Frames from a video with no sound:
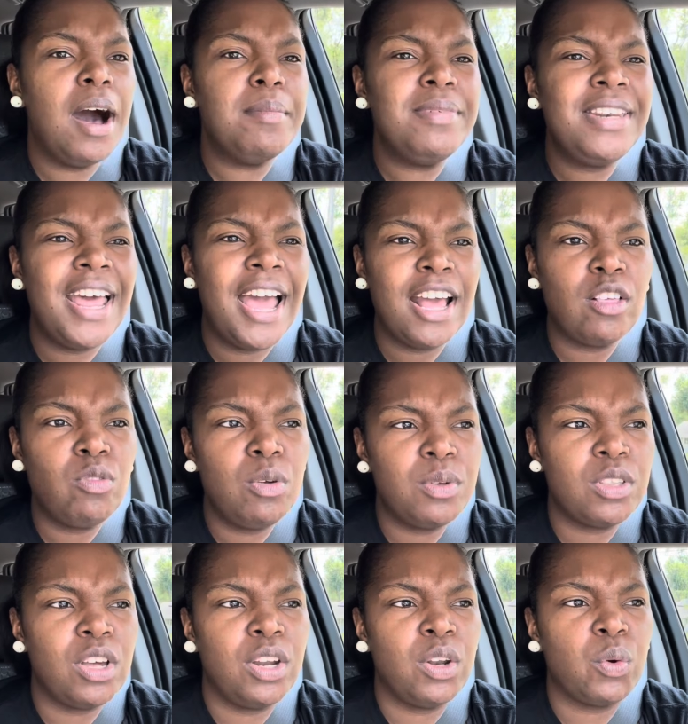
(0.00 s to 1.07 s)
Next we
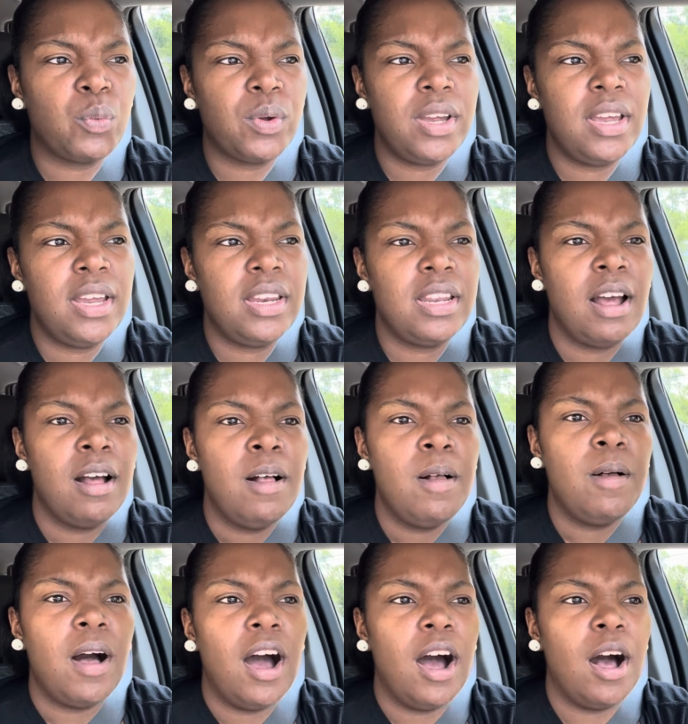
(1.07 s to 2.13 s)
was gonna read
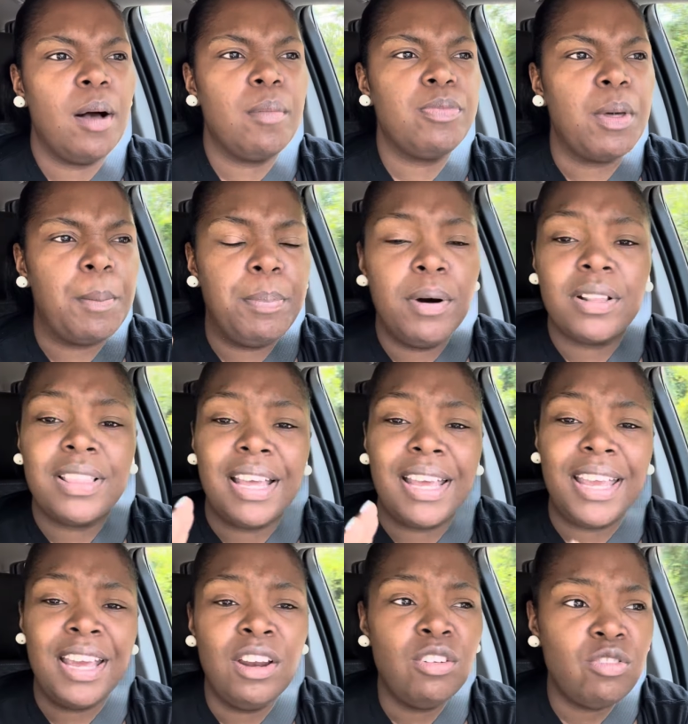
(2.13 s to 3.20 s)
the book, The
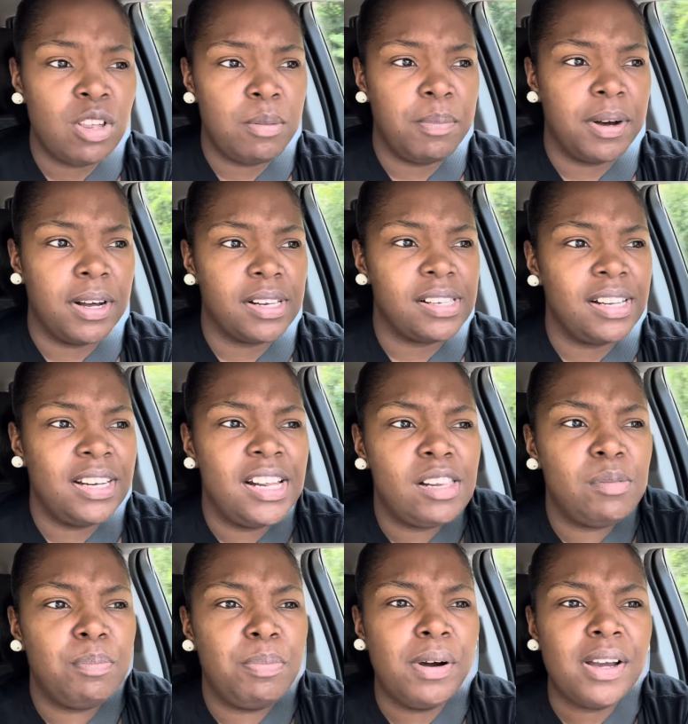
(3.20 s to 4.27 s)
Energy Bus, and
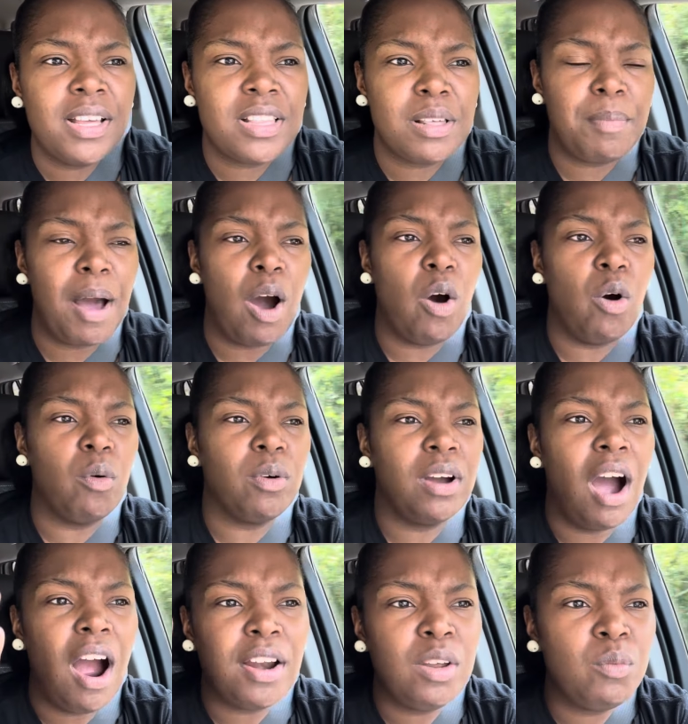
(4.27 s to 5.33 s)
this book is about
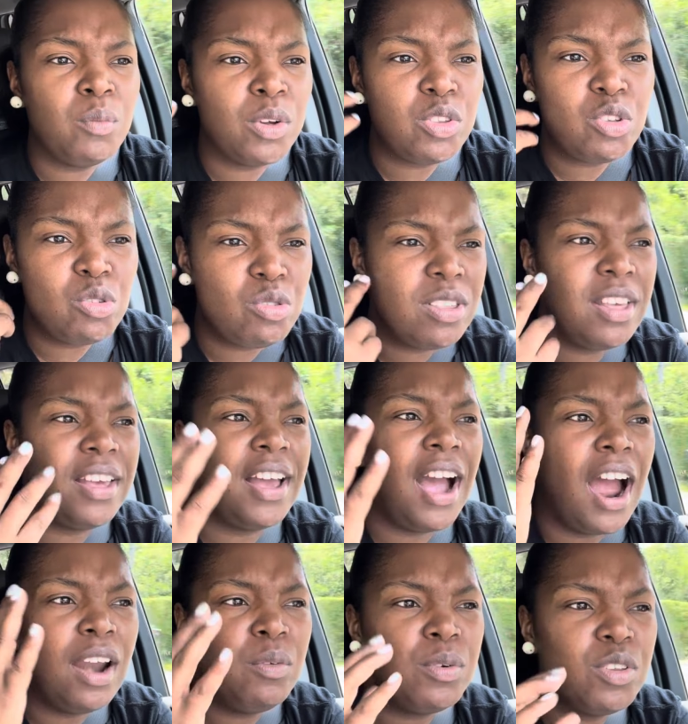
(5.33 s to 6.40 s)
guarding what you see,
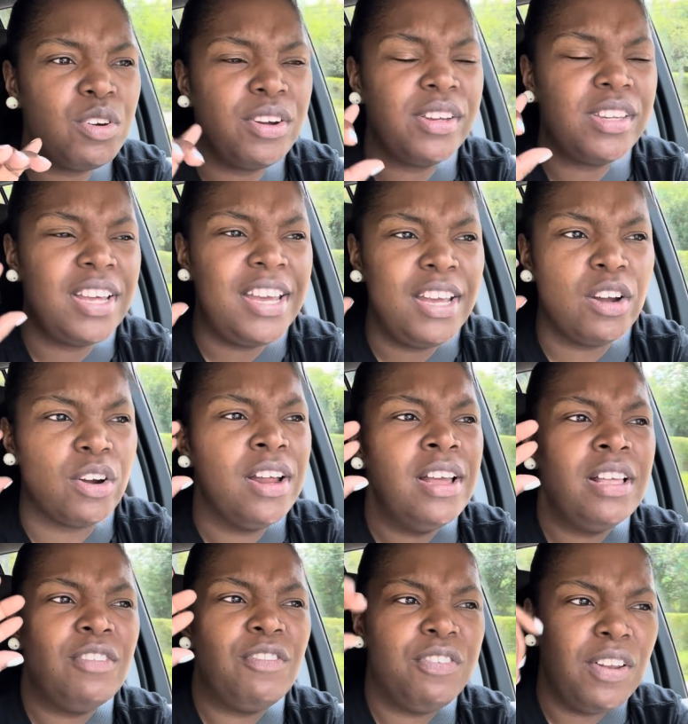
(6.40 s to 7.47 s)
guarding what you hear,
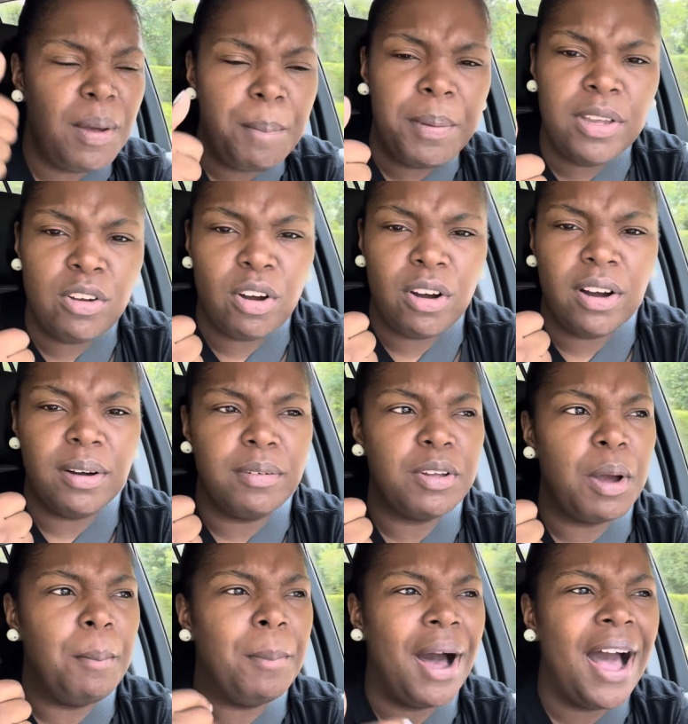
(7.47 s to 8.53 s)
flipping your
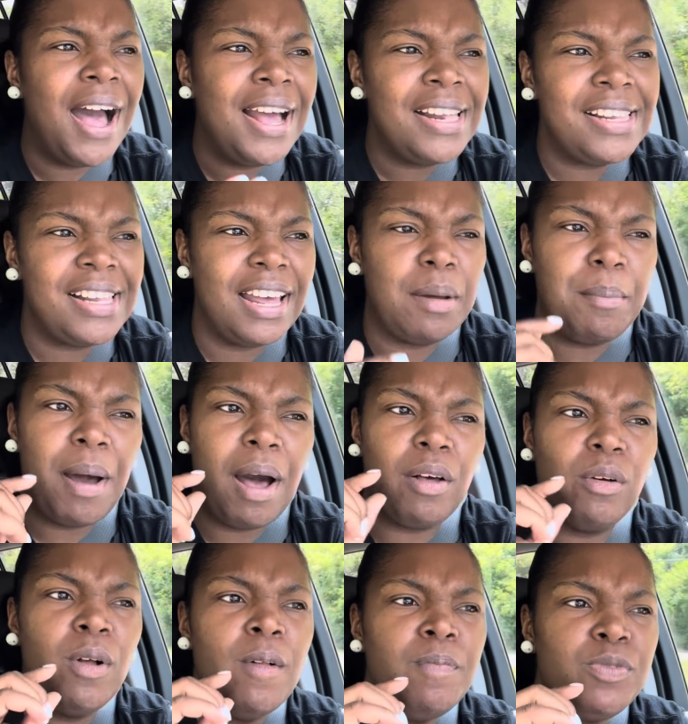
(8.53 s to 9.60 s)
mindset
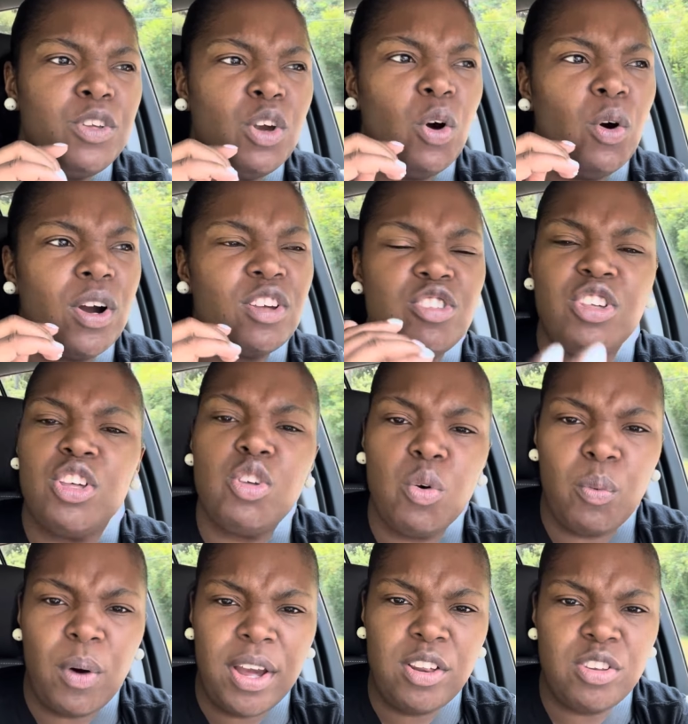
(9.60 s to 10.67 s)
about your
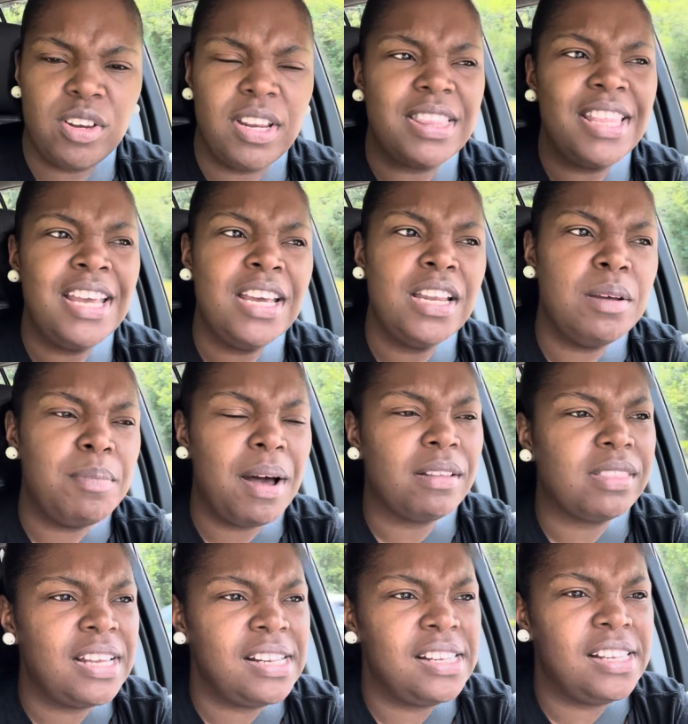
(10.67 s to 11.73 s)
situation and thinking
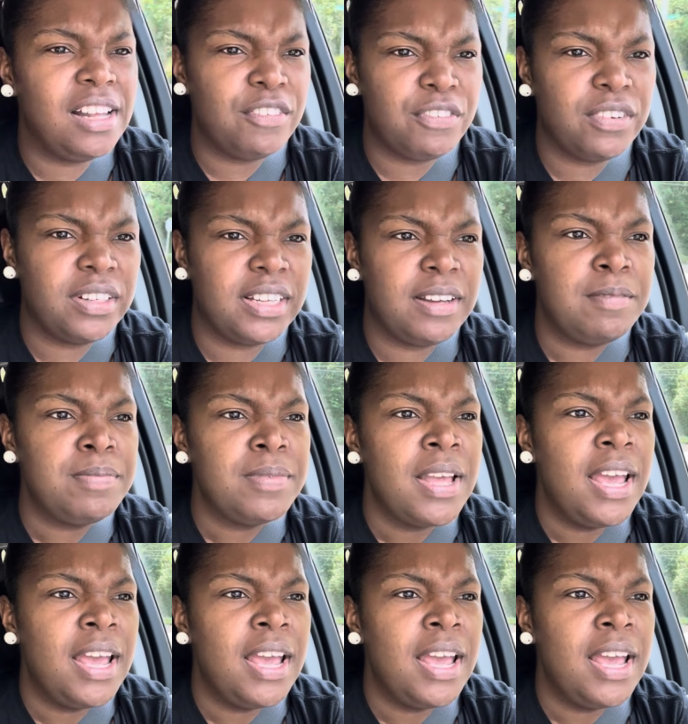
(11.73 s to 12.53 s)
about things differently.